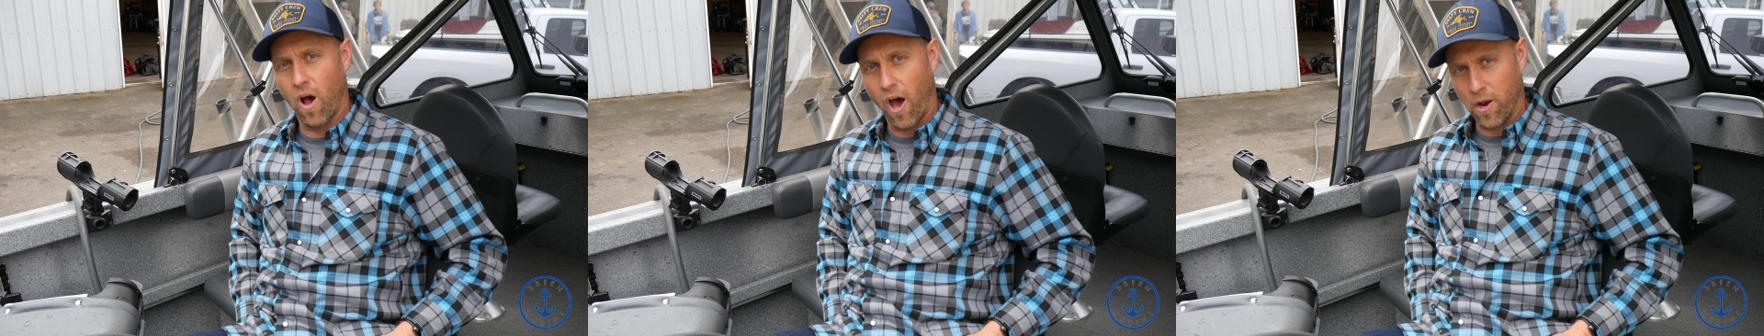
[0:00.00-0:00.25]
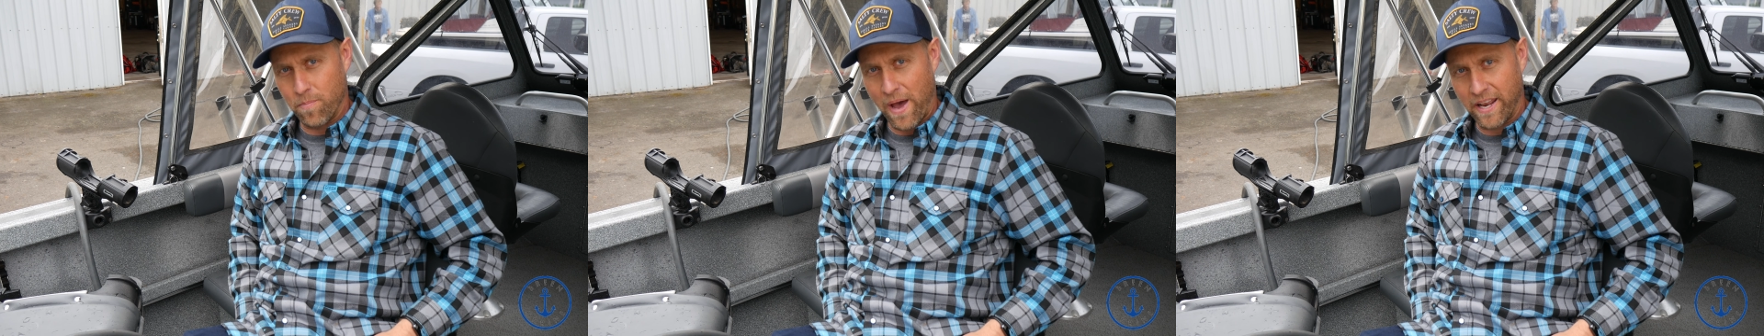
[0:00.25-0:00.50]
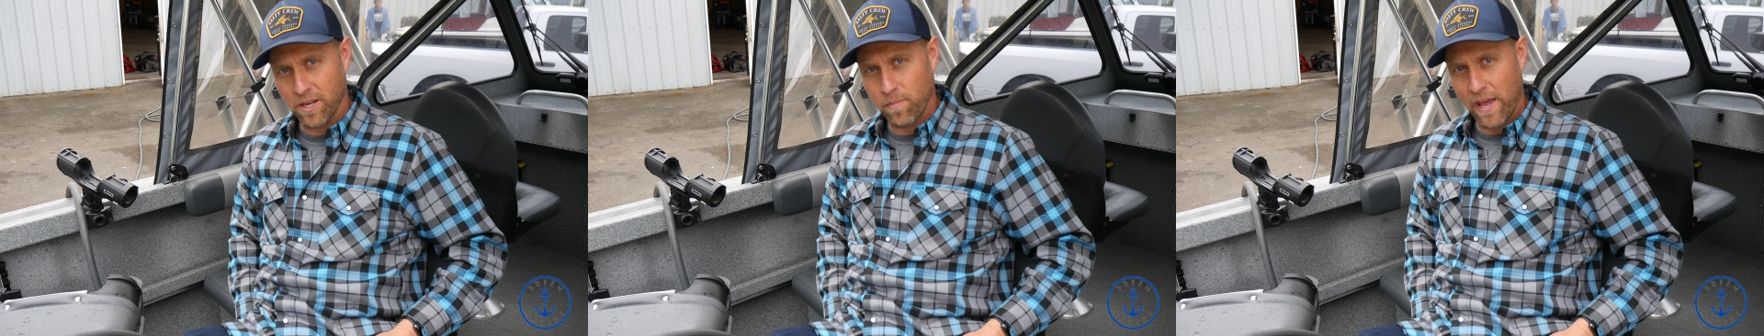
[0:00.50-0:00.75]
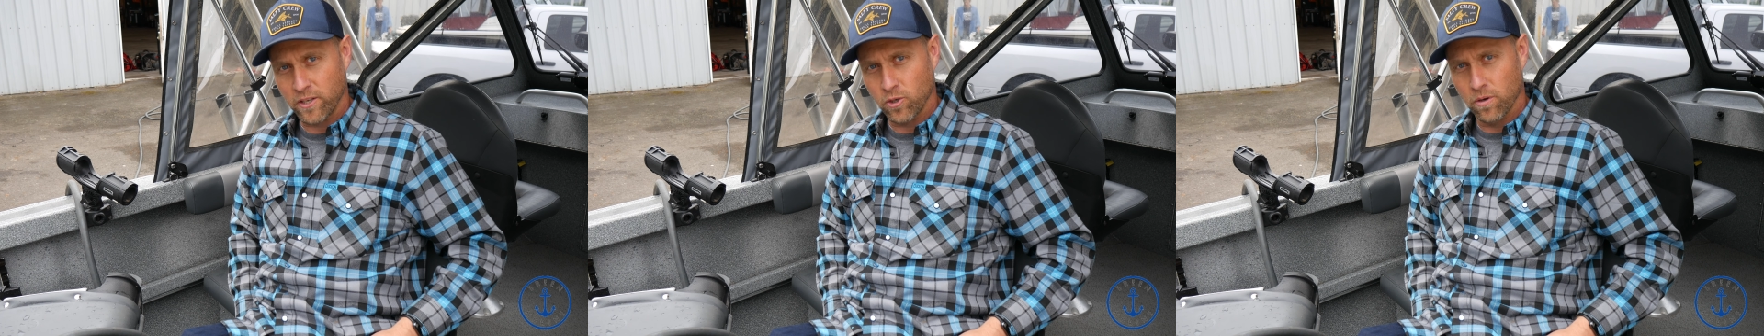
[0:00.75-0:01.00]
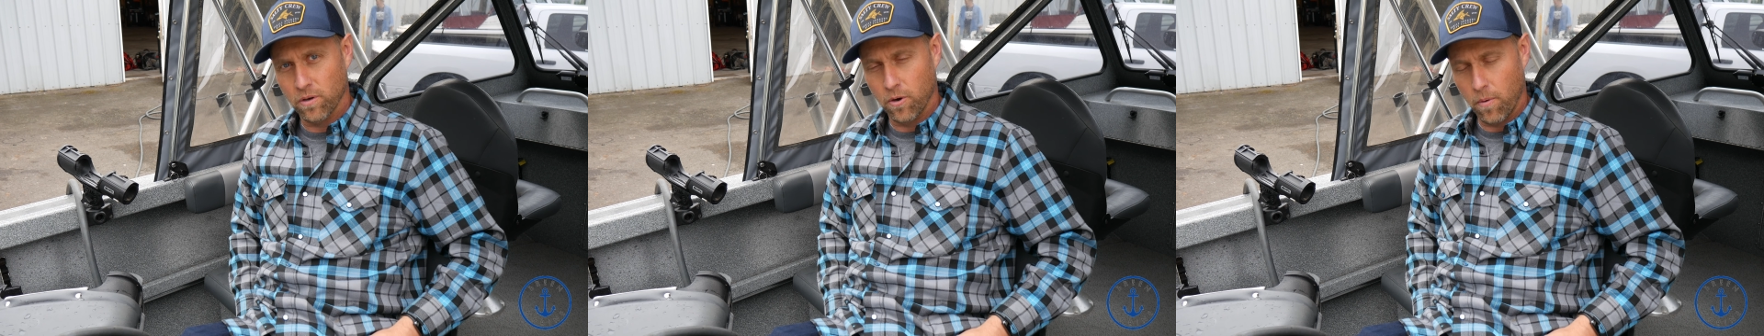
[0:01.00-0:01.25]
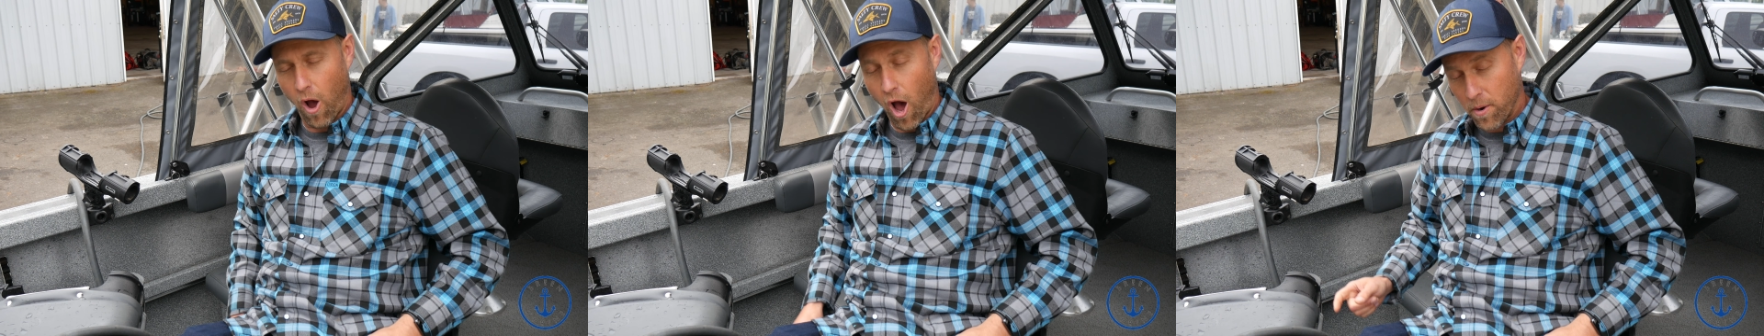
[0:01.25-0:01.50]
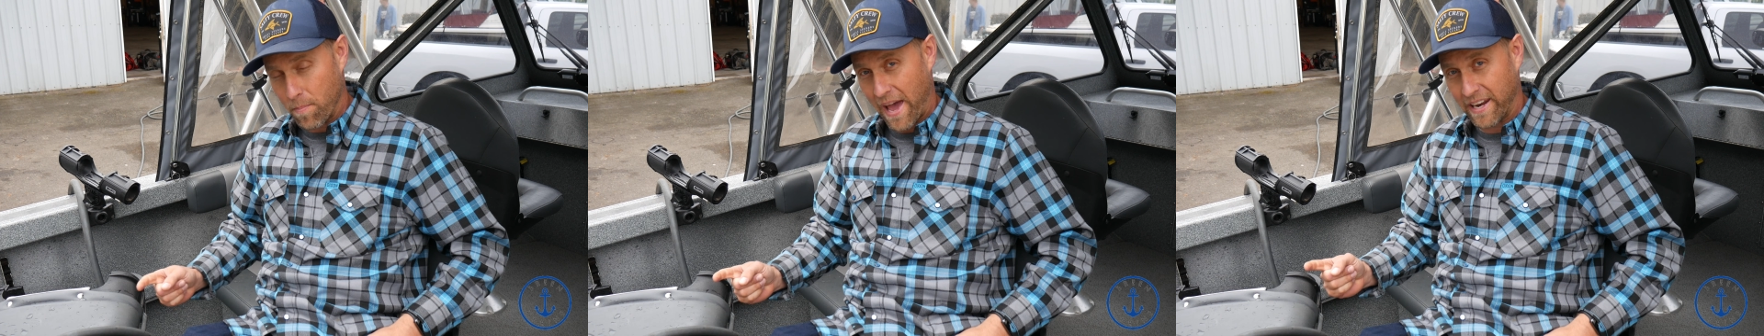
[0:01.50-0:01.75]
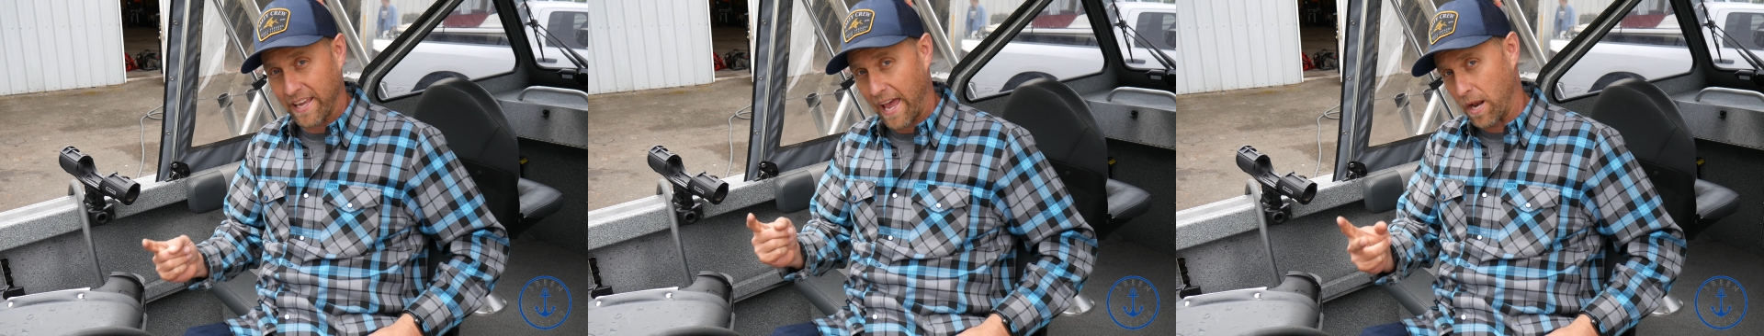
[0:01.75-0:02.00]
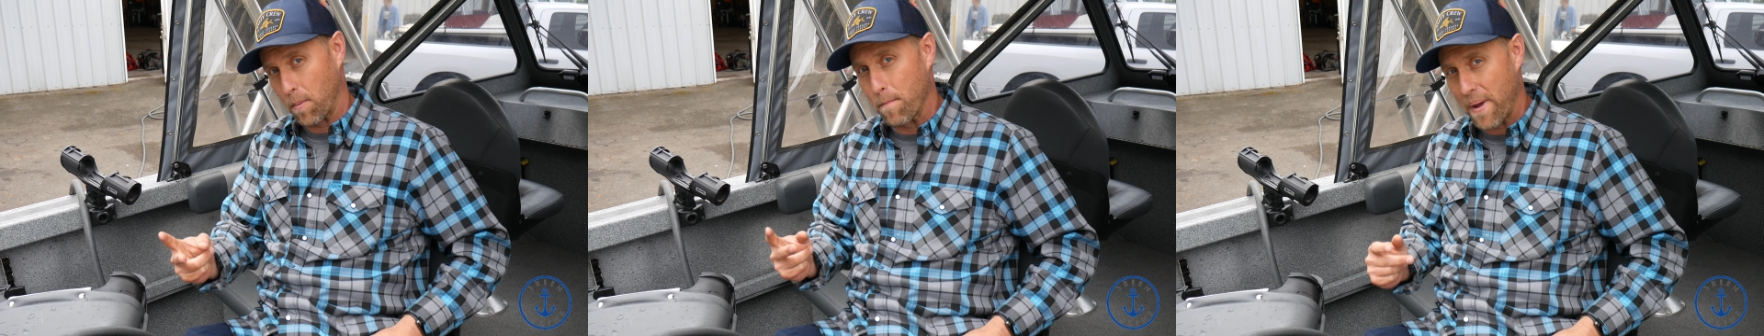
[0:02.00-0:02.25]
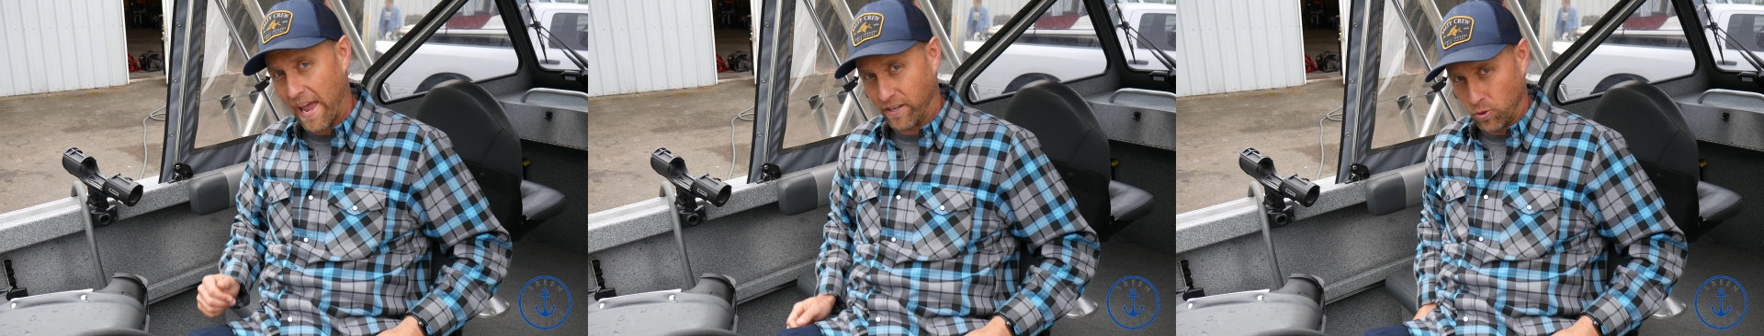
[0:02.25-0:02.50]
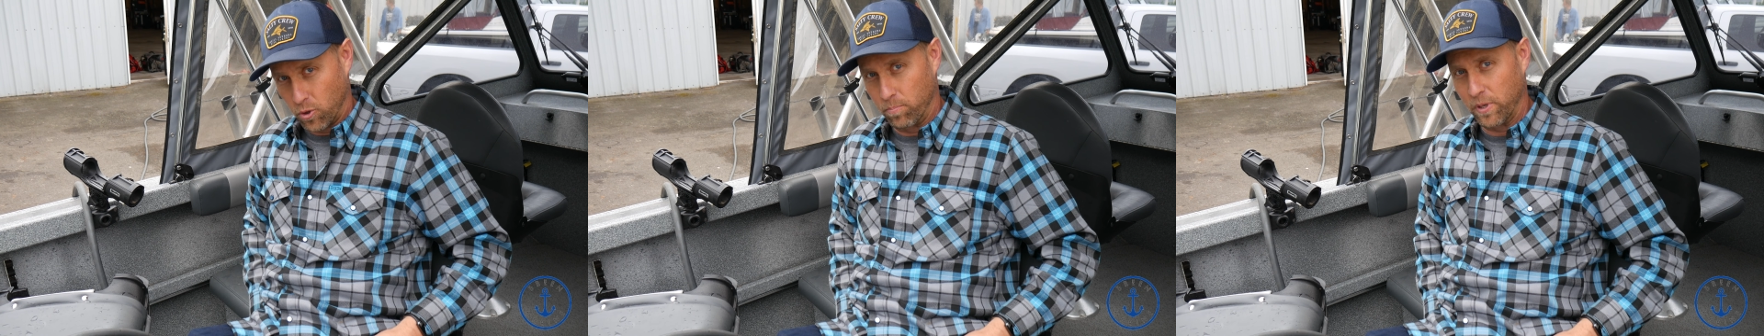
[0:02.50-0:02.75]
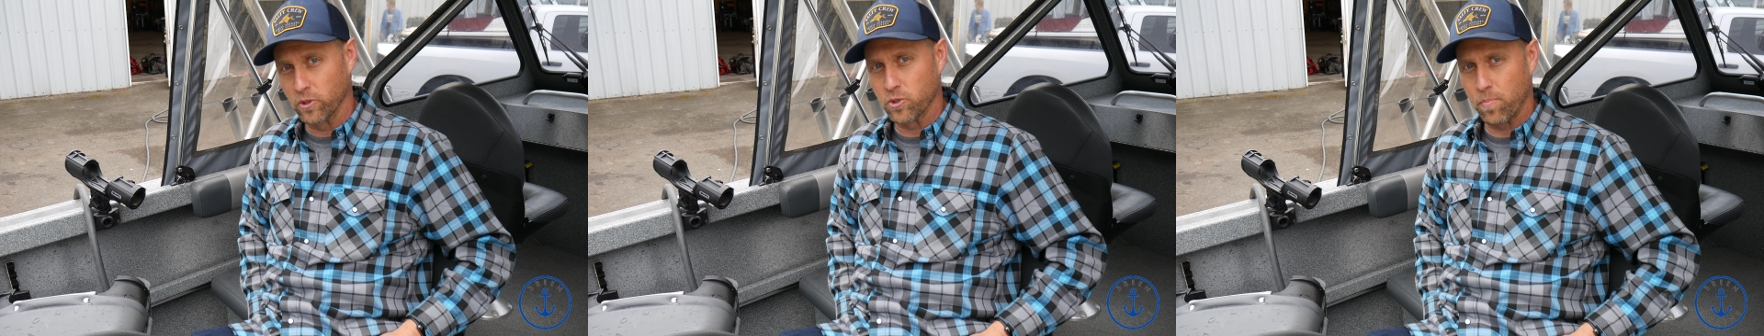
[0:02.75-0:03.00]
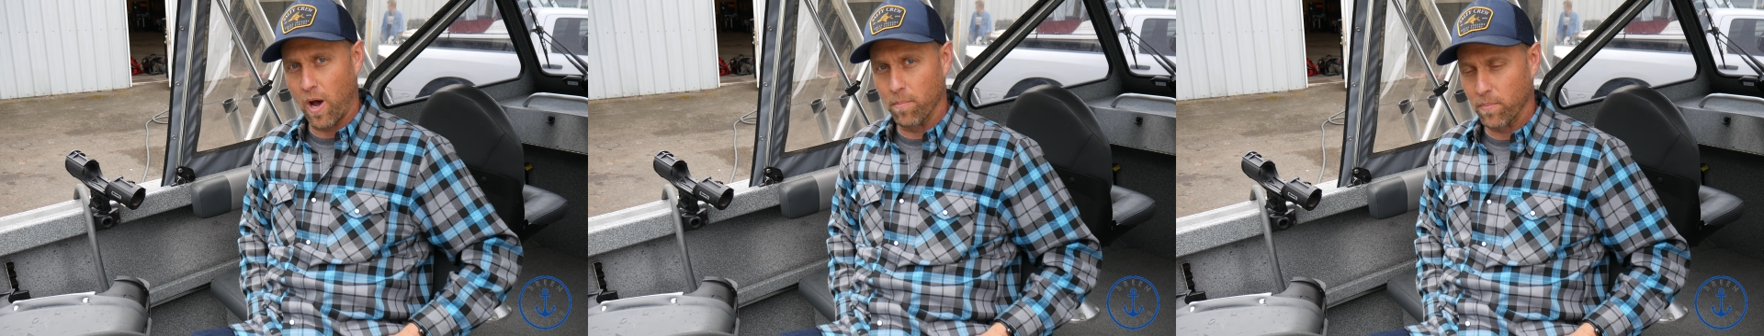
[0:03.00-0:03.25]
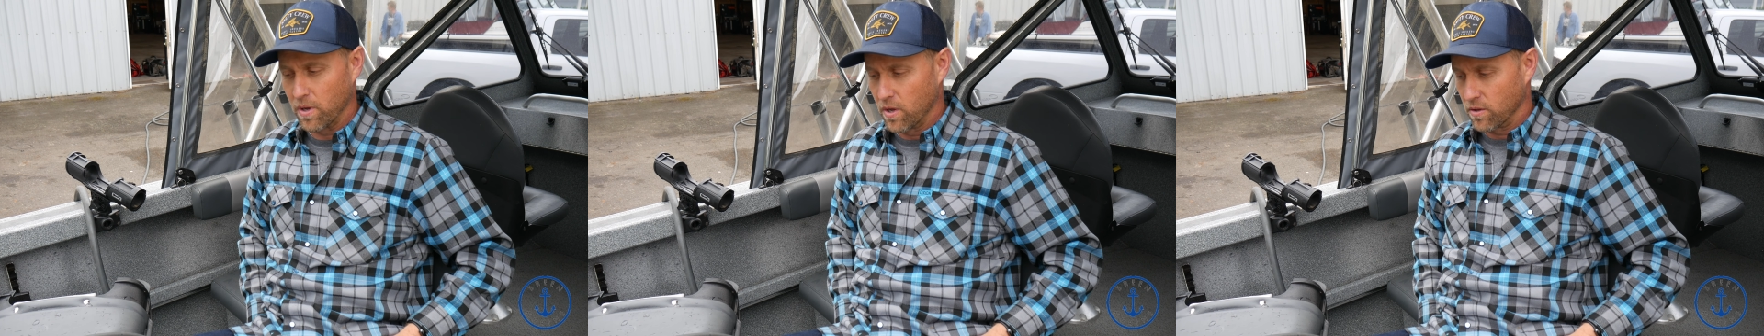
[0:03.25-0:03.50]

automatic and a manual bilge pump.